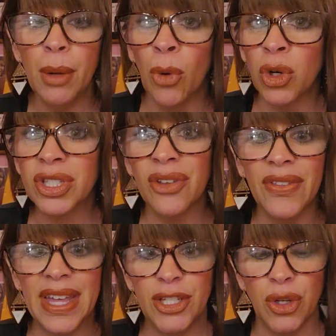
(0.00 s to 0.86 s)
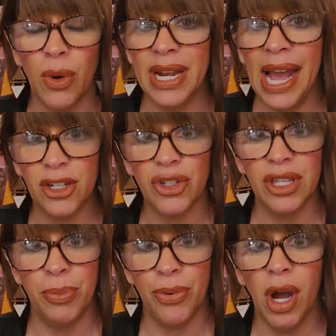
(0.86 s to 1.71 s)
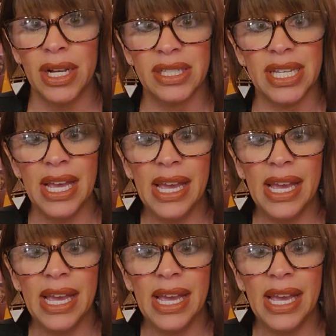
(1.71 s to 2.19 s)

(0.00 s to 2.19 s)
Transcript: more so than they do on actually the product